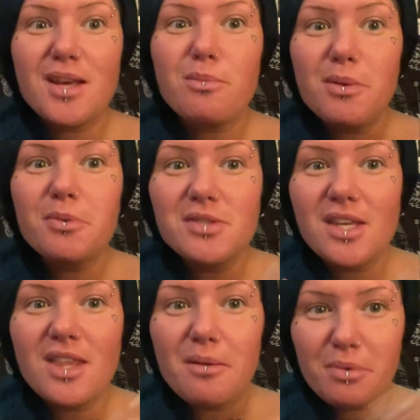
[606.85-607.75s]
And people
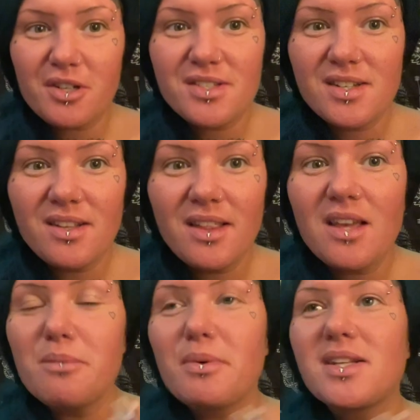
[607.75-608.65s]
take that
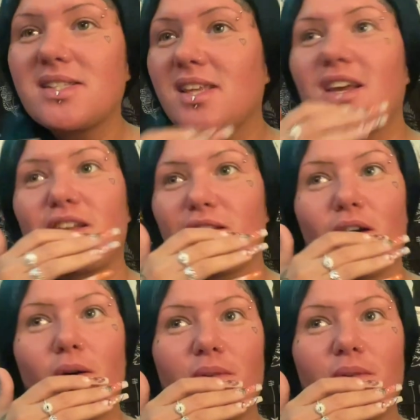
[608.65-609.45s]
personally, but it's like no,